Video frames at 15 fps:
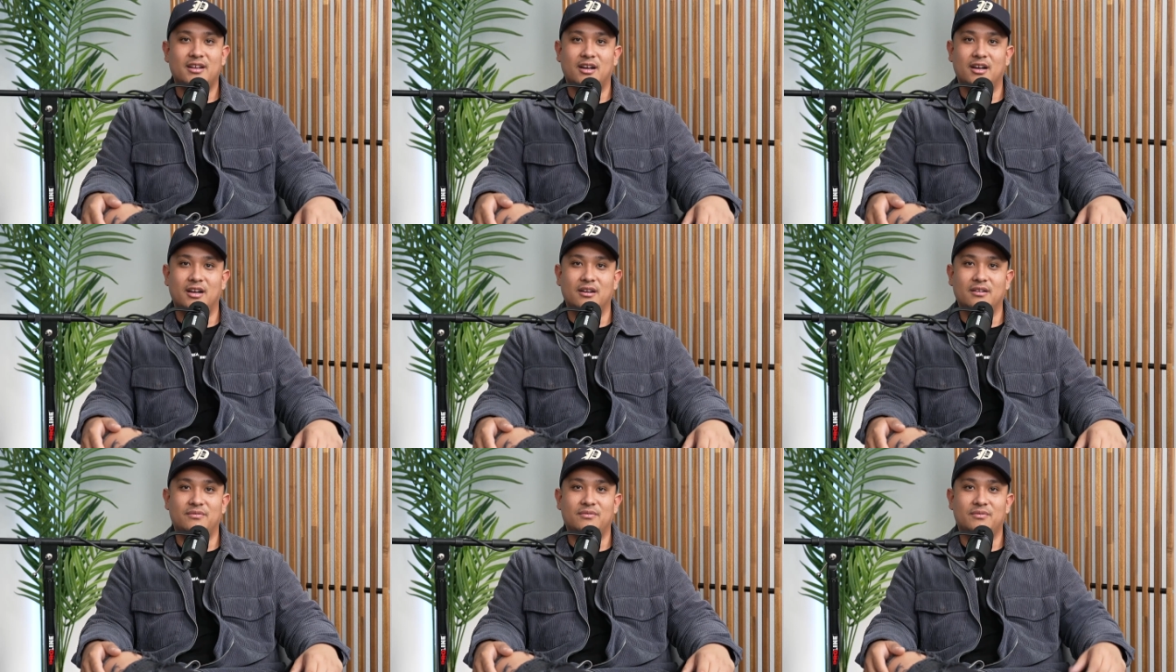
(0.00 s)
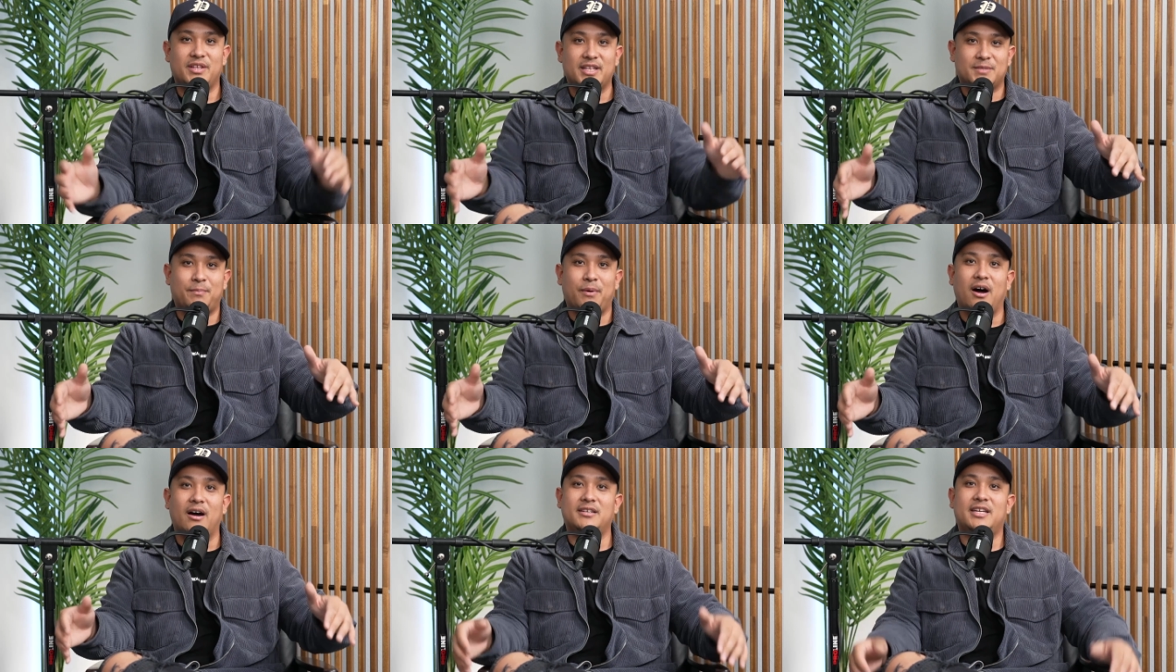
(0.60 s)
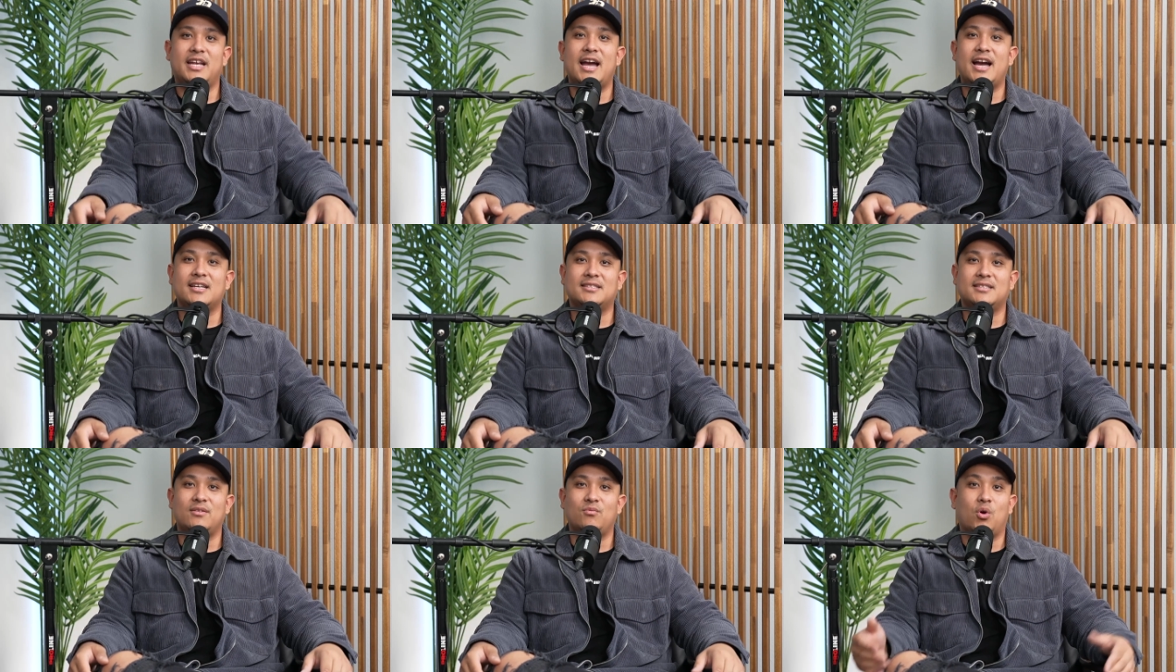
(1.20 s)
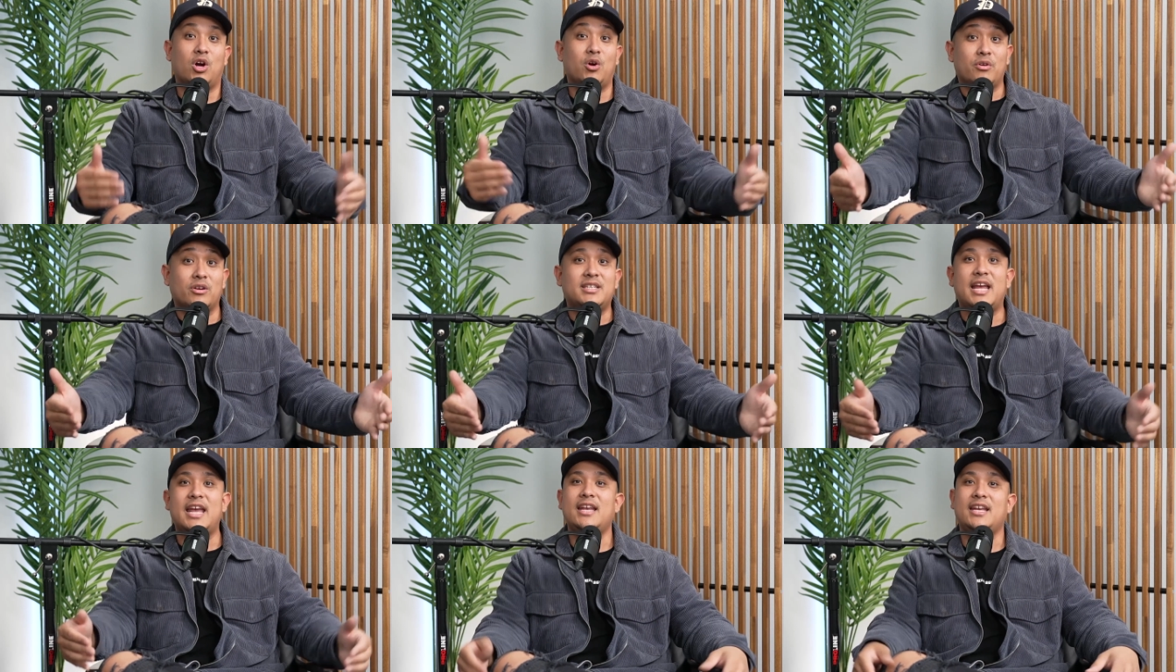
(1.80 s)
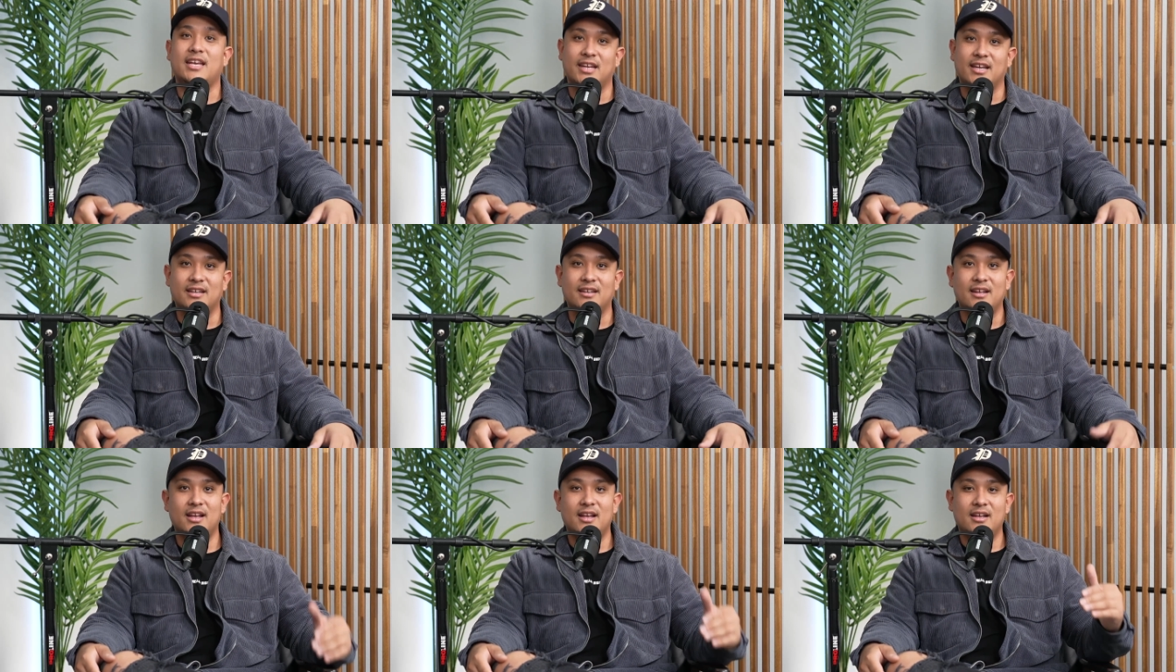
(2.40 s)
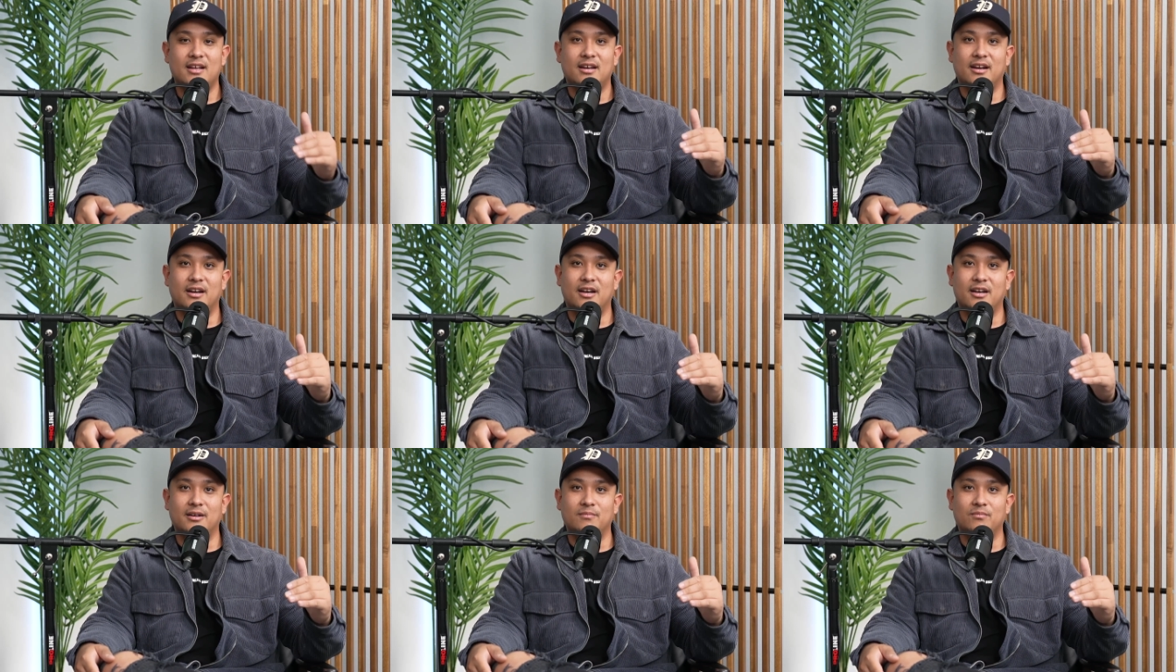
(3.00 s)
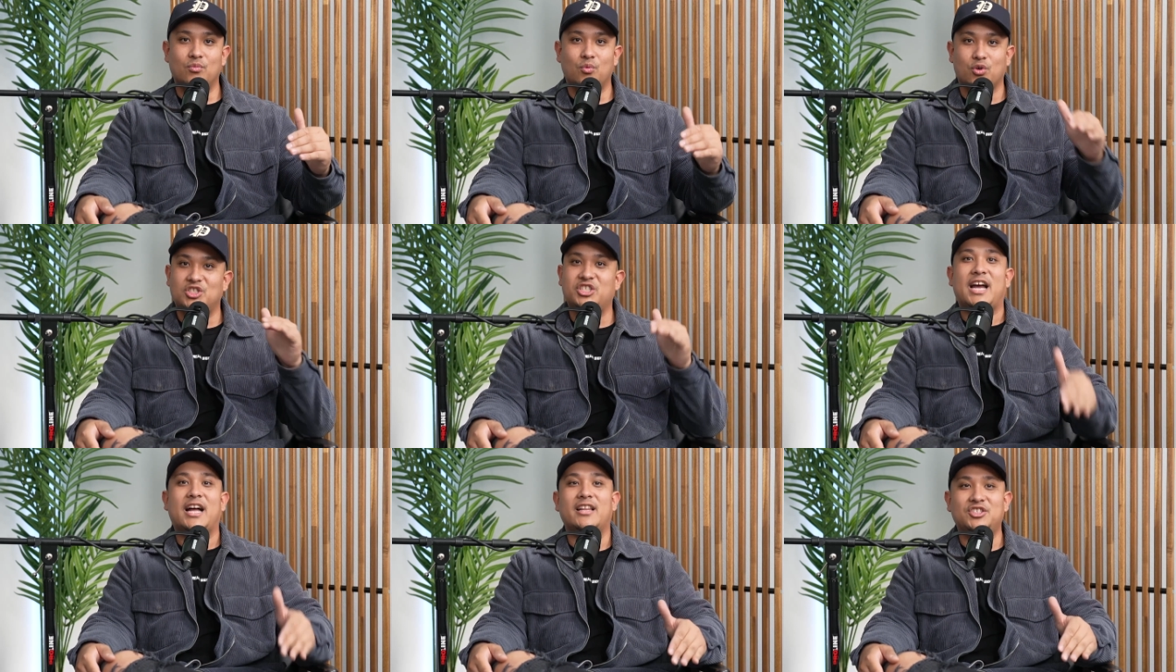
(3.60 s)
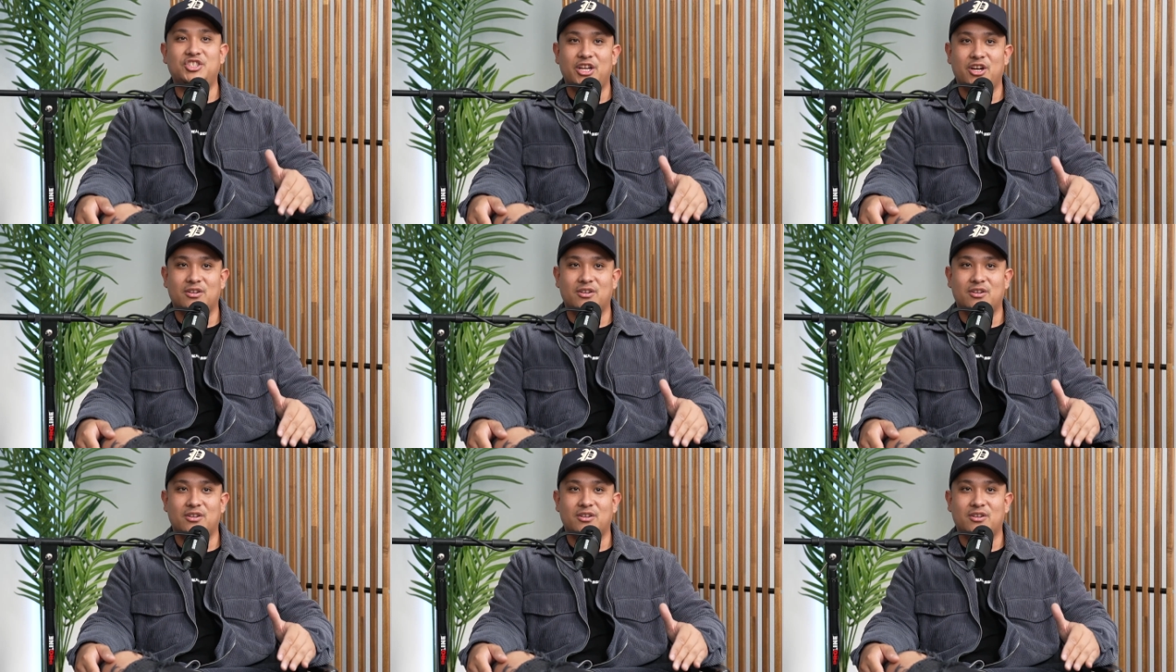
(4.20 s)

of this podcast and where we're taking it. Um, we're challenging